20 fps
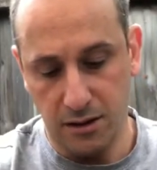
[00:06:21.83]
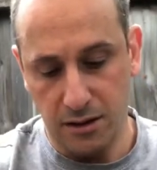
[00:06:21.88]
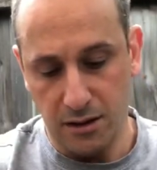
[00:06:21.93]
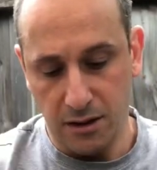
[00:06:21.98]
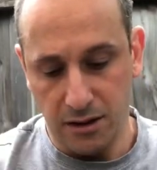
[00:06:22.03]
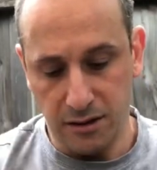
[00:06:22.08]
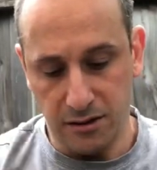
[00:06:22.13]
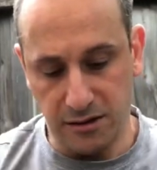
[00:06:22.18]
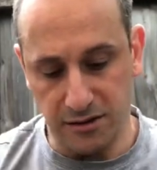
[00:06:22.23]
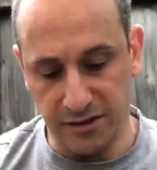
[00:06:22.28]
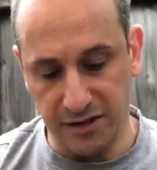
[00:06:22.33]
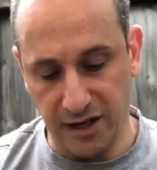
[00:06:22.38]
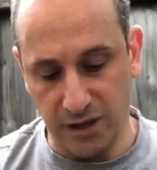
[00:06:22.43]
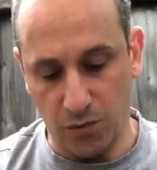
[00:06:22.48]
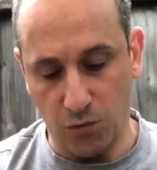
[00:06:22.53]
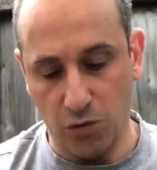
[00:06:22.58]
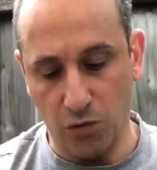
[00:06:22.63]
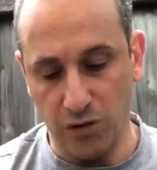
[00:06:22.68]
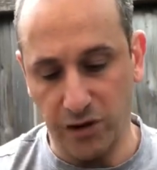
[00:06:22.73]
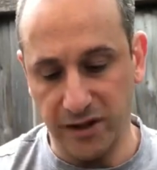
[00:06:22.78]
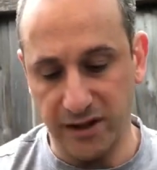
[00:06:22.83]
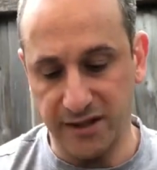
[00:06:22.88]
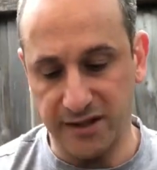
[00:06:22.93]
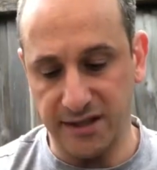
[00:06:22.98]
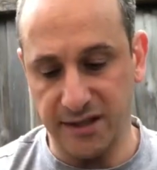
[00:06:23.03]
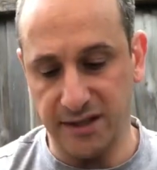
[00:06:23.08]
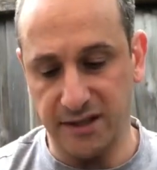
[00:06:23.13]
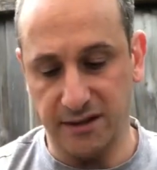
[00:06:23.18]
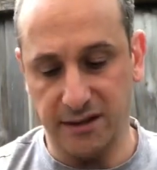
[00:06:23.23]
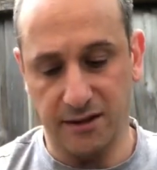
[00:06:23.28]
So I'm just going to water this
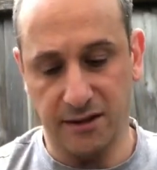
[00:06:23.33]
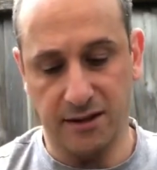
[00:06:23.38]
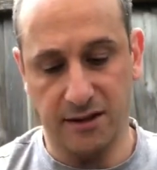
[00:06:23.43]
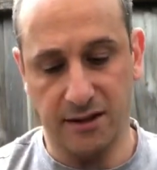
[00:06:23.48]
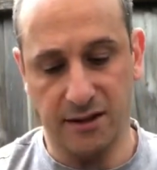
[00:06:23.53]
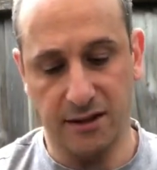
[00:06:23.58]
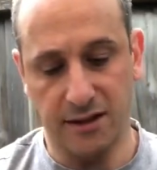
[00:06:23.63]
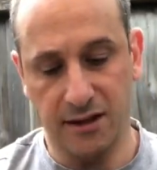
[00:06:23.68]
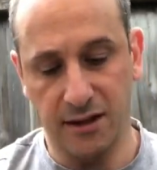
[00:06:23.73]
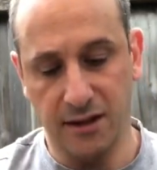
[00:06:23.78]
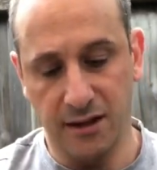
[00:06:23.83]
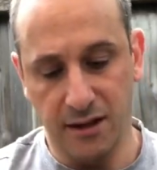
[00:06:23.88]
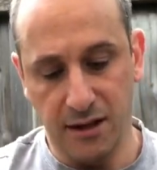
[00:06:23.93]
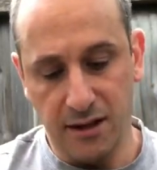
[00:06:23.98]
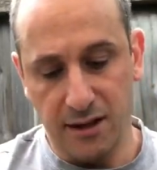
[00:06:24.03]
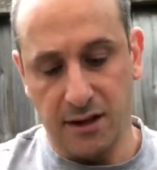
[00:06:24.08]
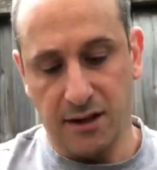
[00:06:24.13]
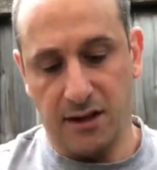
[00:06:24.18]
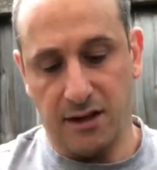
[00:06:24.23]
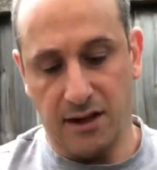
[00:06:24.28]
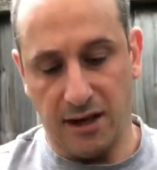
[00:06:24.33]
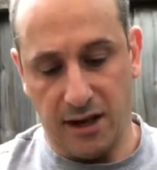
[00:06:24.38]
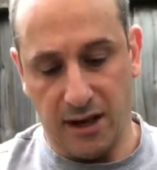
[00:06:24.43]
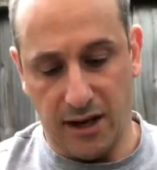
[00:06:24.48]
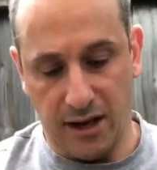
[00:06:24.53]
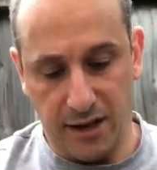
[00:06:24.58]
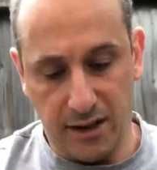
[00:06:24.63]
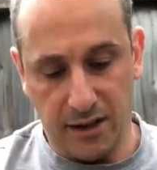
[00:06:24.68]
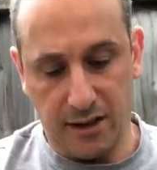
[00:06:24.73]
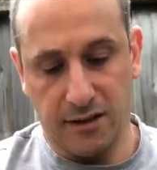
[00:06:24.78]
in,
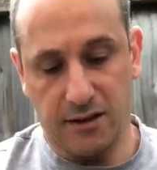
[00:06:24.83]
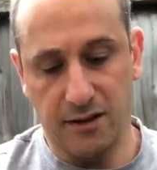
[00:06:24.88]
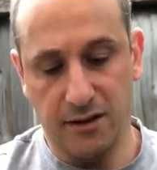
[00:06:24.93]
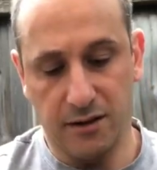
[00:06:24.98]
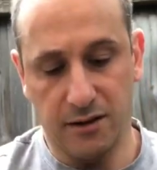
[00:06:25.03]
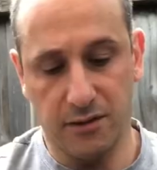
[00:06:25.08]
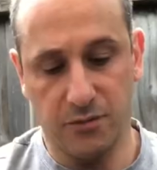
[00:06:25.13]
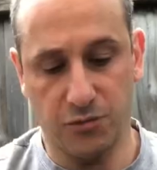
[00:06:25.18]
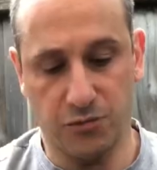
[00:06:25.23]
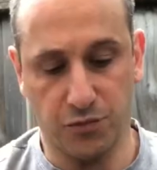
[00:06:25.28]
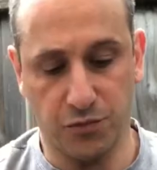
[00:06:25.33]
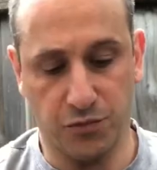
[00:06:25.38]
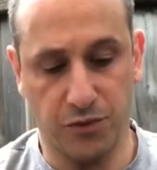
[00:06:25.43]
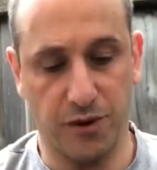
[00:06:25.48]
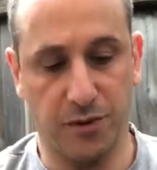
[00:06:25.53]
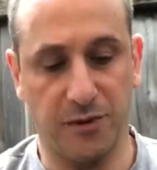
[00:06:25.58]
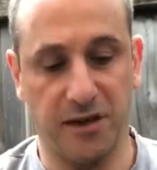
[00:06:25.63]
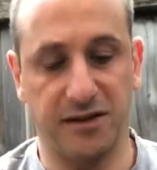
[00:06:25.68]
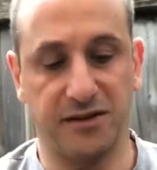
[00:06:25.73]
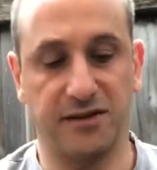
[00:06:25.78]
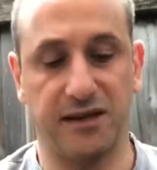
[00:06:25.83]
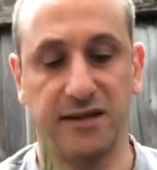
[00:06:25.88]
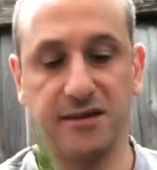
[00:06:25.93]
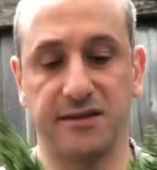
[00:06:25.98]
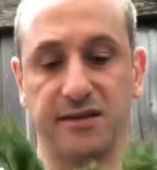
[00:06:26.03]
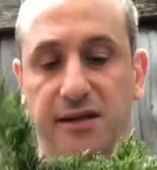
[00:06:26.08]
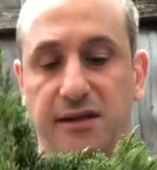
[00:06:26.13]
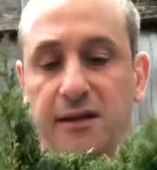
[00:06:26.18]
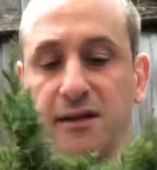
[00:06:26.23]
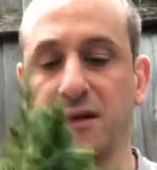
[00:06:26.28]
and pretty much
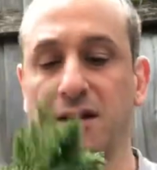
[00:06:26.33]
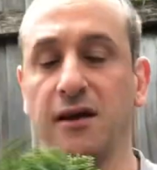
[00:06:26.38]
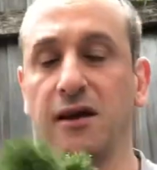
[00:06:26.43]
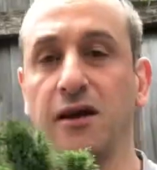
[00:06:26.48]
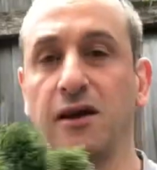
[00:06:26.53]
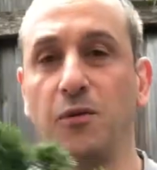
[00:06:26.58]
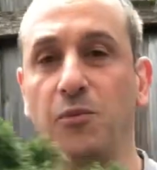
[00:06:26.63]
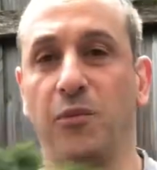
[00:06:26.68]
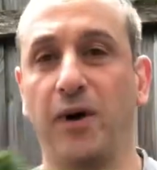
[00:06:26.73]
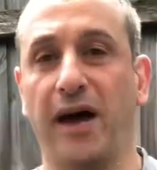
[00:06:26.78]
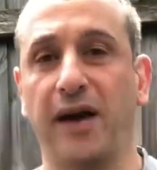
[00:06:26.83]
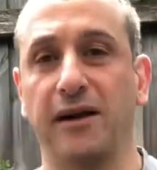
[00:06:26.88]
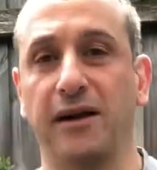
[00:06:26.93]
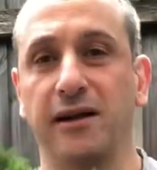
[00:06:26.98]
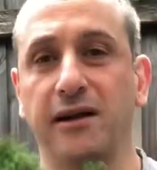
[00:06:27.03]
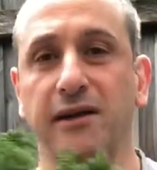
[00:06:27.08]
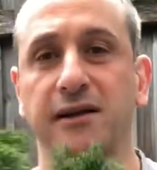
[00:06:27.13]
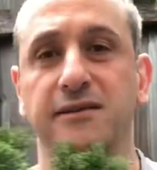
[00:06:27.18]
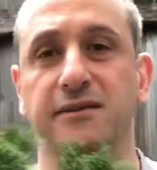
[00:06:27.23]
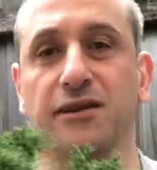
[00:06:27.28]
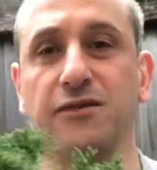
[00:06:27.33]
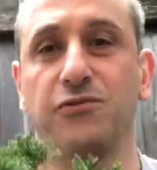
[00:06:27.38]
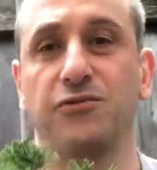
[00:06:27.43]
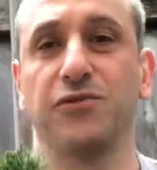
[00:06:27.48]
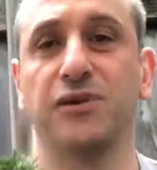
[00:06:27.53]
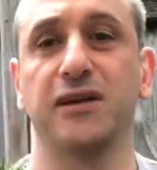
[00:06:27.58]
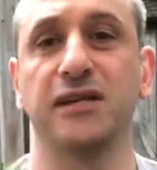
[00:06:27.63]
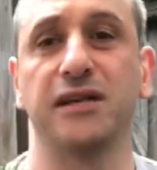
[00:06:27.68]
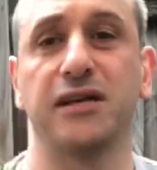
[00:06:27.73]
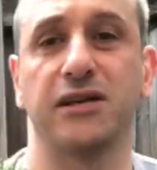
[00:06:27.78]
that's it. But it is
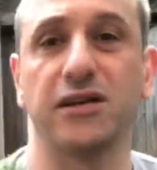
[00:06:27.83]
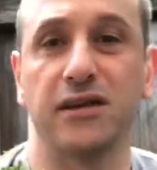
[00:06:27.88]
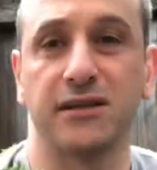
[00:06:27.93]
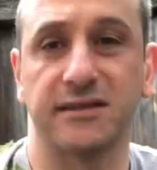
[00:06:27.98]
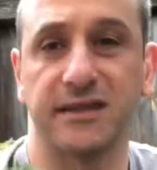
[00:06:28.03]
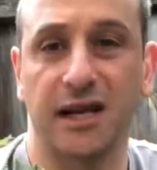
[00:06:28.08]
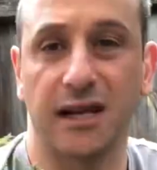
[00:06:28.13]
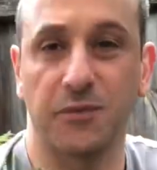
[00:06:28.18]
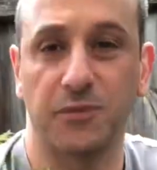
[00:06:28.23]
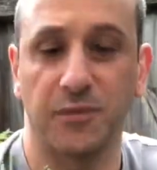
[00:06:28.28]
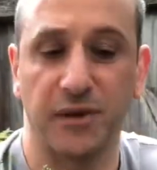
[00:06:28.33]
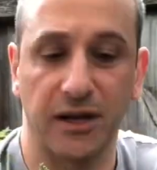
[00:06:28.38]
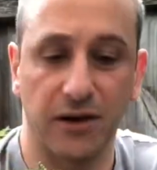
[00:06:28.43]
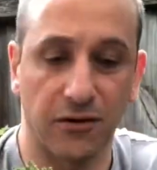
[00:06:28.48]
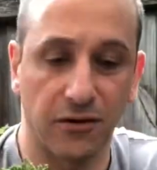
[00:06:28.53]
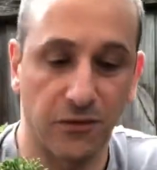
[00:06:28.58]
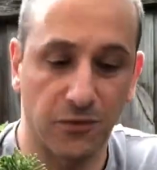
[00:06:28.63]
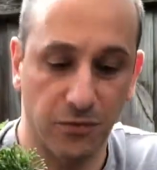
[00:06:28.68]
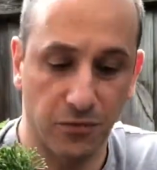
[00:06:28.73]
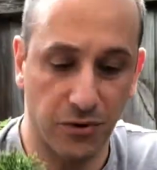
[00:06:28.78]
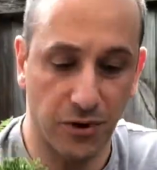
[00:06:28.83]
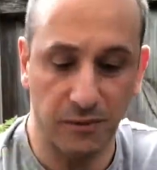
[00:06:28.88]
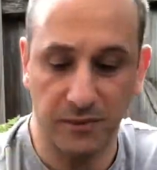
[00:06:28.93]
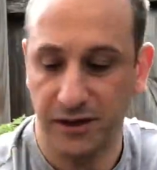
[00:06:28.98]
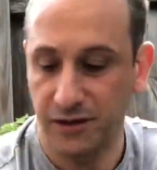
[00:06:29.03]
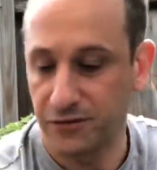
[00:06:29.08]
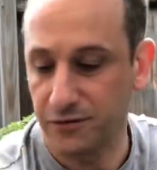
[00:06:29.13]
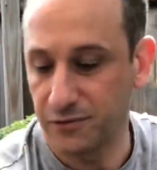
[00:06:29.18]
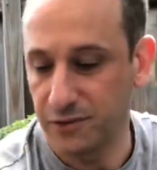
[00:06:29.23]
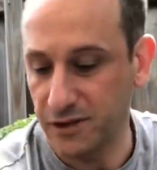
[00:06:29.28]
it's going to be
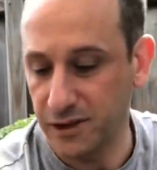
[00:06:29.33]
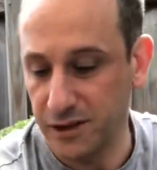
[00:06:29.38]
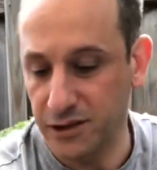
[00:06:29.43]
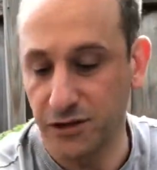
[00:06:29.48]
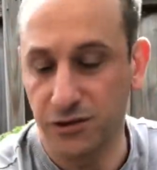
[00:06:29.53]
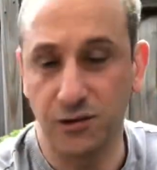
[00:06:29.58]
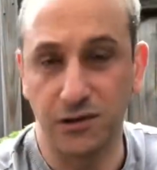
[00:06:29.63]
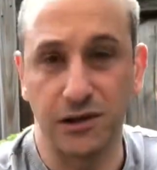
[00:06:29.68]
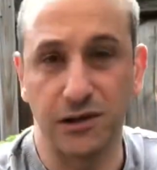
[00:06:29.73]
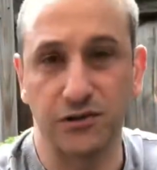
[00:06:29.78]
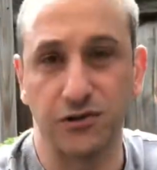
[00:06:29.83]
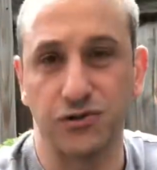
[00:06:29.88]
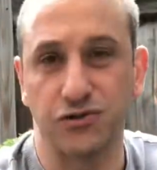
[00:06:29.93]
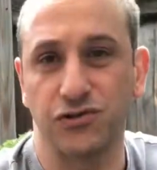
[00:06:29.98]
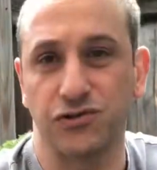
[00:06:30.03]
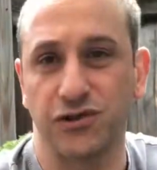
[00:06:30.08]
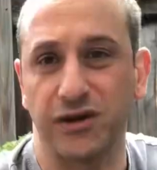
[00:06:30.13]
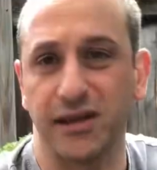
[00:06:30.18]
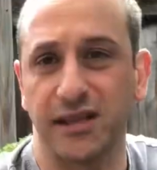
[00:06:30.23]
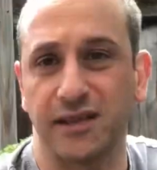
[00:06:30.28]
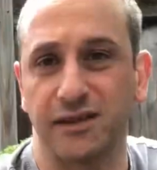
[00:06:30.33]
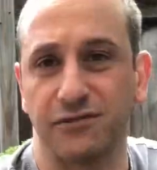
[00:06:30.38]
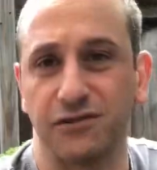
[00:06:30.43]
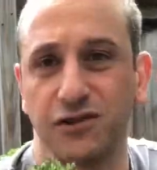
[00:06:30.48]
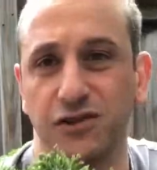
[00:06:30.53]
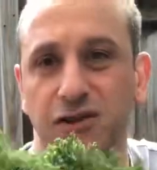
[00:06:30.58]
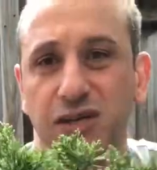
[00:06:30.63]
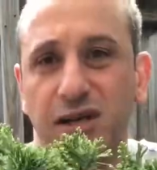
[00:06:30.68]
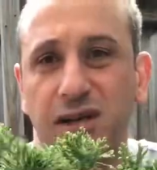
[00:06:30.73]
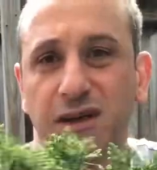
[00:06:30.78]
probably a really good little tree in the
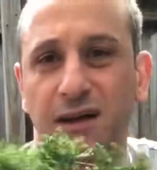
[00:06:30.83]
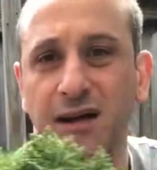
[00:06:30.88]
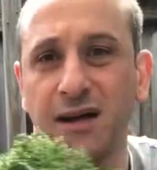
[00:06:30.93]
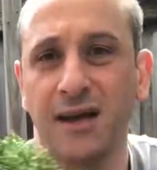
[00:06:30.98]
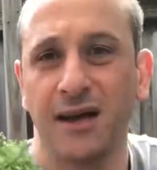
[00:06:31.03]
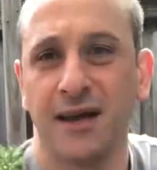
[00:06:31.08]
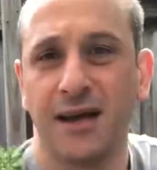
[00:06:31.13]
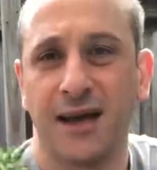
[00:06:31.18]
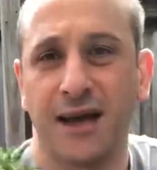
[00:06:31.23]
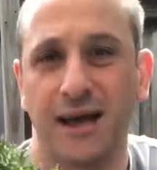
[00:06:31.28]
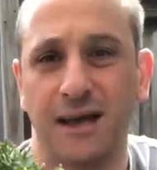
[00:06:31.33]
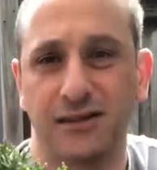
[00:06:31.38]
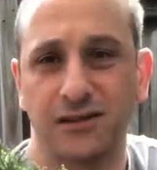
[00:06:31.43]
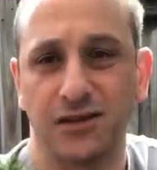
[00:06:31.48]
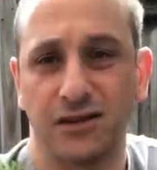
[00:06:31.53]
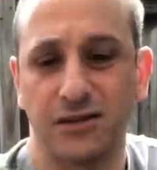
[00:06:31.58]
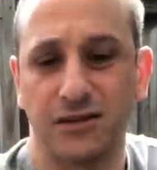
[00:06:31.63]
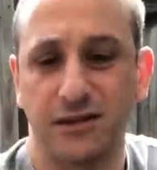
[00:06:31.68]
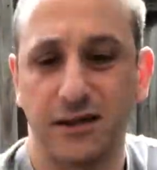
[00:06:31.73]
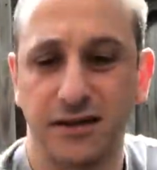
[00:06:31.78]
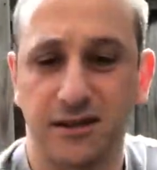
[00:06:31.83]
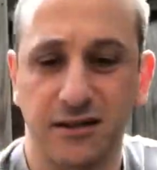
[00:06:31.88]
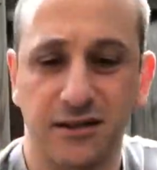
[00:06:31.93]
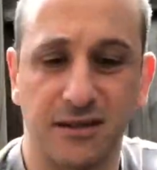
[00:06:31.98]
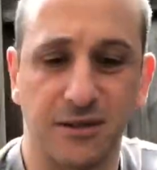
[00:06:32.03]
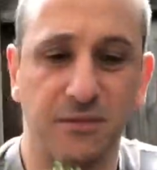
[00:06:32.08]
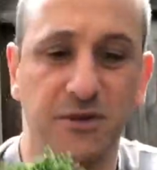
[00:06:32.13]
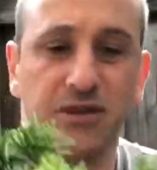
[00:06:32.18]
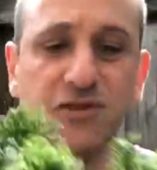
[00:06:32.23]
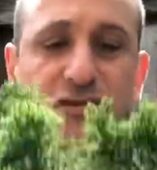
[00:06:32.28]
future. It's got
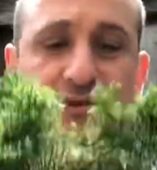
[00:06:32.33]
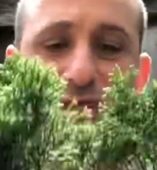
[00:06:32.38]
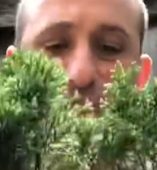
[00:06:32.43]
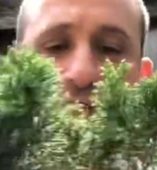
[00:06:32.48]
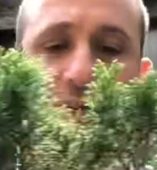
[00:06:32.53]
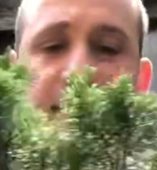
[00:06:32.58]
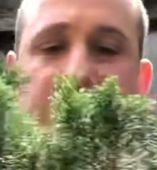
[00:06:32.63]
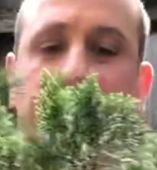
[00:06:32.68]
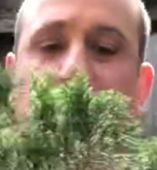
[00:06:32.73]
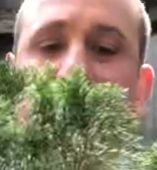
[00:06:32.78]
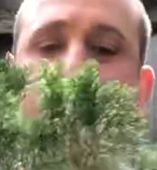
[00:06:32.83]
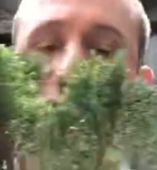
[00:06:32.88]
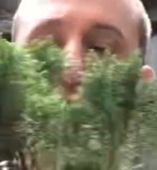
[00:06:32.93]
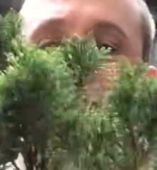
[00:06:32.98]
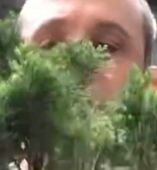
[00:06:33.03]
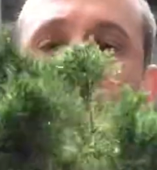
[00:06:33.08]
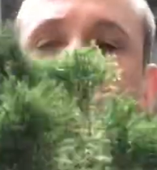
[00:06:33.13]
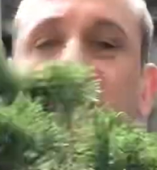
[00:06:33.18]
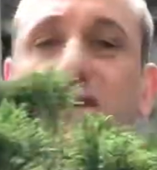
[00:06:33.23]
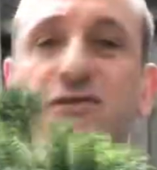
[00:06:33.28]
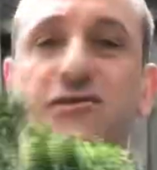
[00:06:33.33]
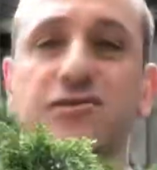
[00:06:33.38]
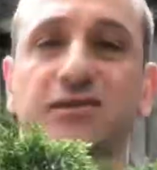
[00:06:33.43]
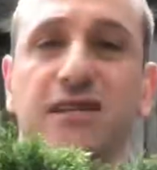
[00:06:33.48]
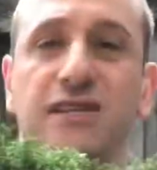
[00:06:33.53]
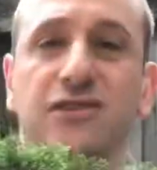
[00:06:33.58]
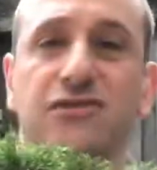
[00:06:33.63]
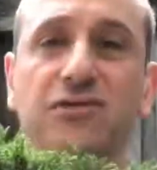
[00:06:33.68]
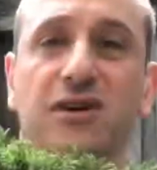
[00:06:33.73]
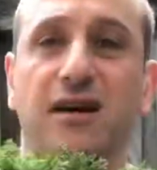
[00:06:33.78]
some interesting, that's a really
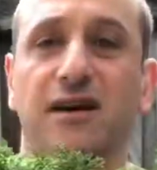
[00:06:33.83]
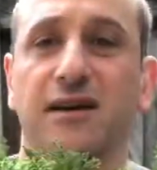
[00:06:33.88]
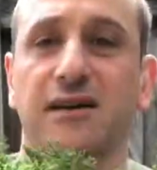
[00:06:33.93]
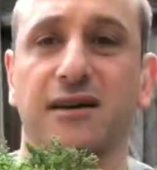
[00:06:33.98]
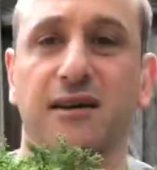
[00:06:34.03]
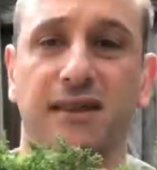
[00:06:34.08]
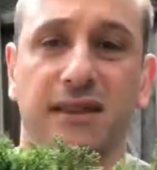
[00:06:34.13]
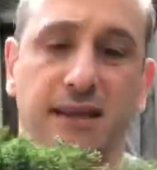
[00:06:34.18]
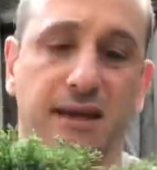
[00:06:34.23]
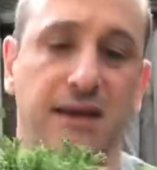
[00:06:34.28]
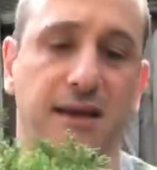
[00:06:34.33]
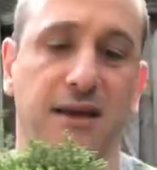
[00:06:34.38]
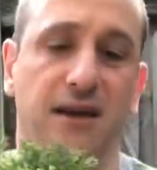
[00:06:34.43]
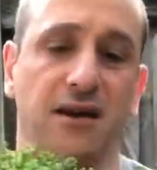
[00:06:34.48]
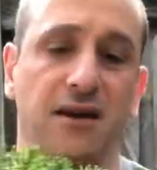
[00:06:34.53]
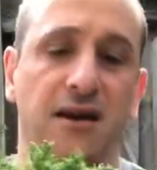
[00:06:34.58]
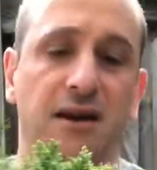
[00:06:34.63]
interesting trunk there.